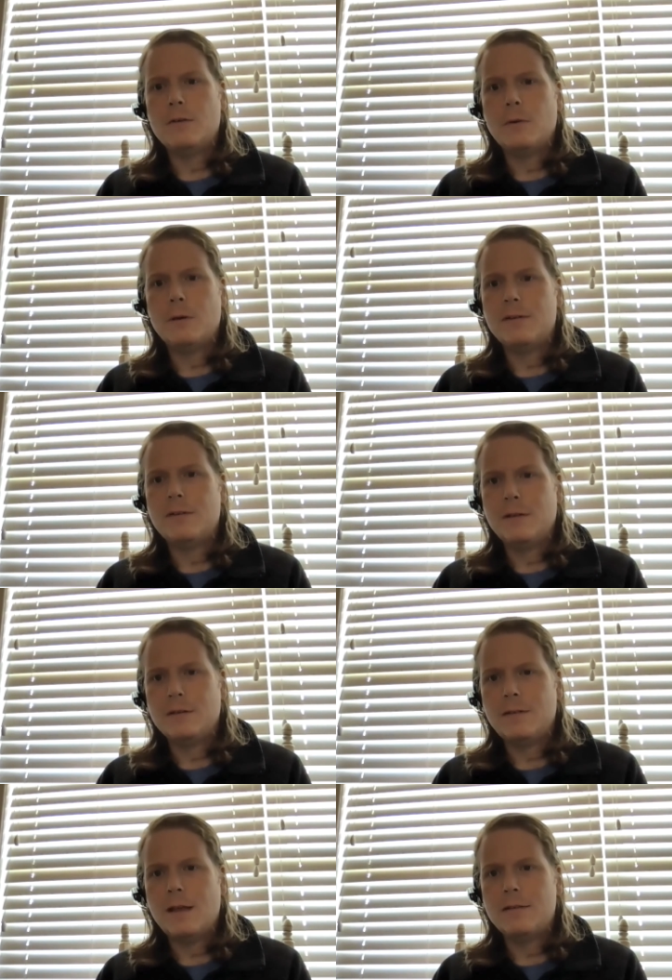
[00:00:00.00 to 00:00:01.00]
so it's
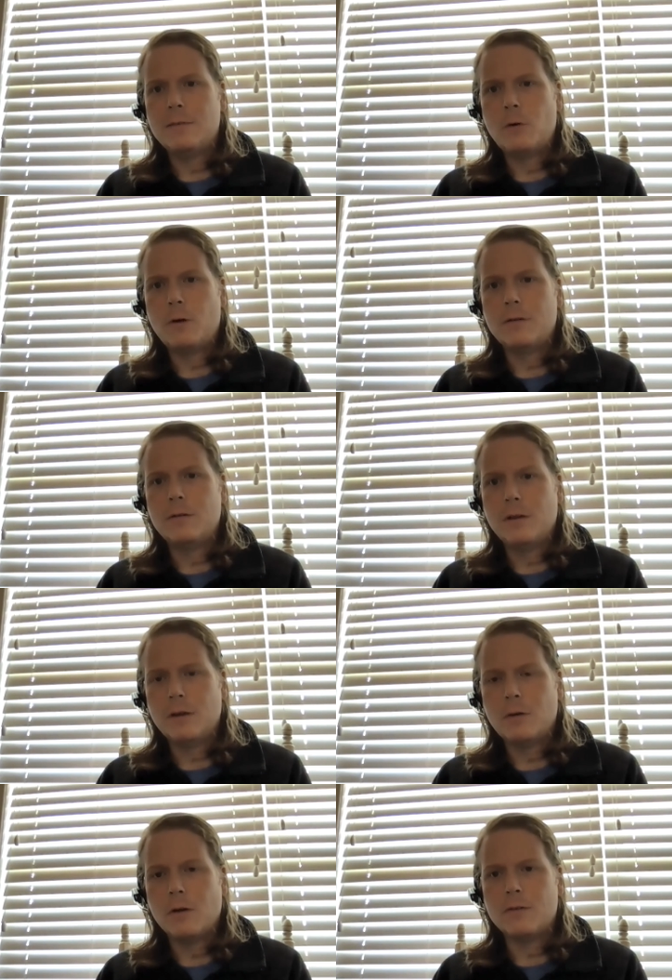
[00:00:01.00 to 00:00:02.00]
it's that smart
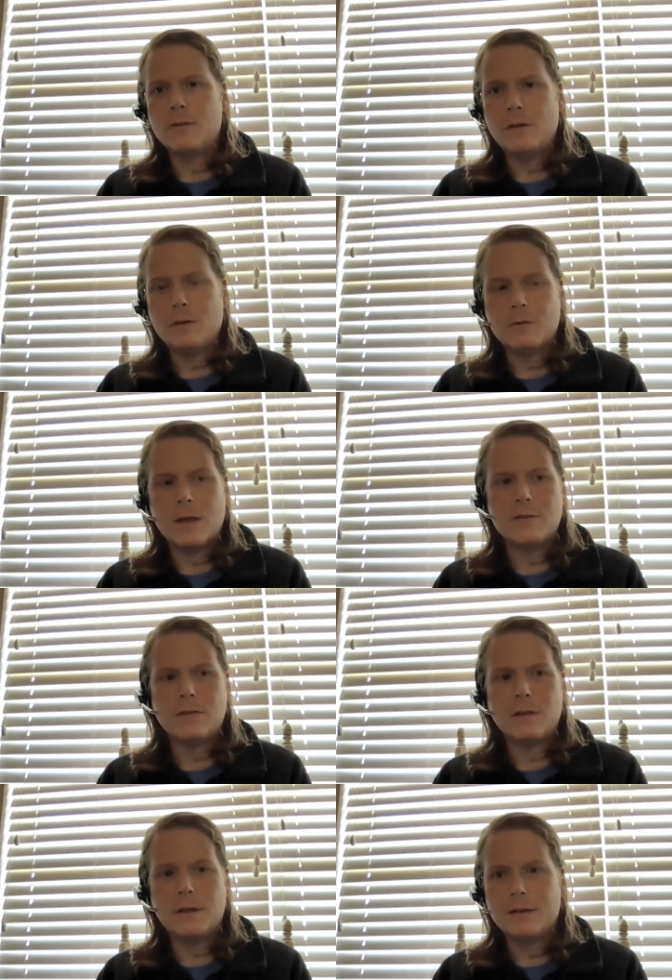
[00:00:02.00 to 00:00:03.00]
across you know not
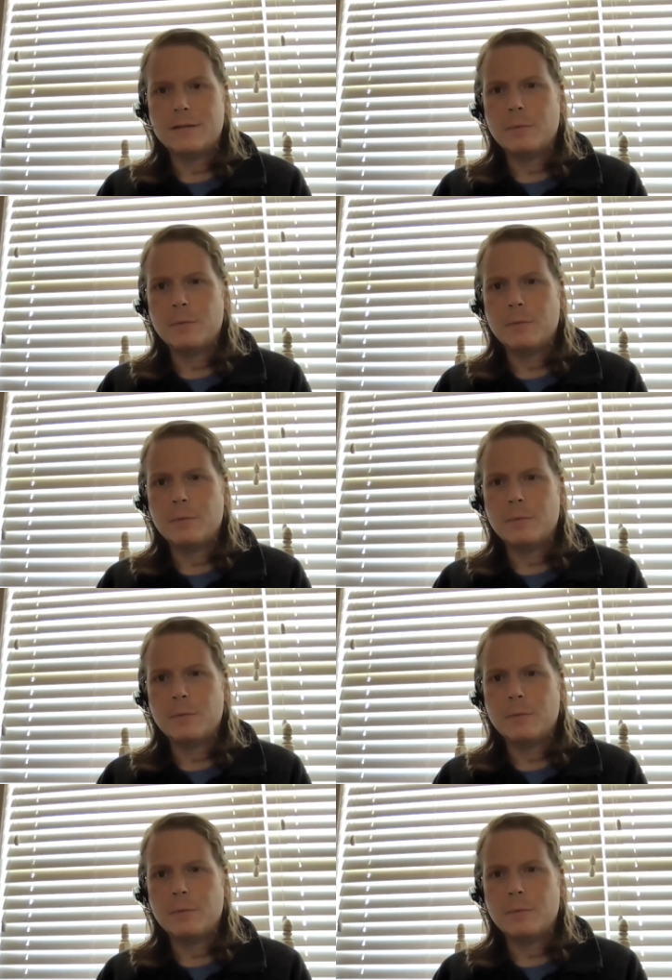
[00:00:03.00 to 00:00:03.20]
just Linux,